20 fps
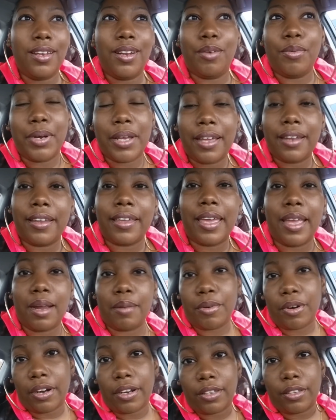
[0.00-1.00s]
you know, what kind of
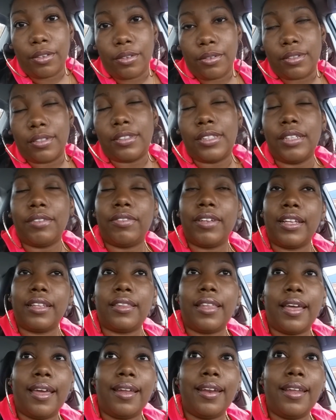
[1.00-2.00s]
camera I use and stuff
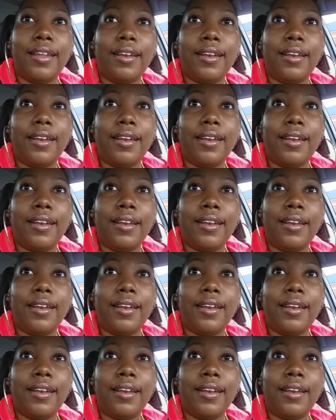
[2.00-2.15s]
like that.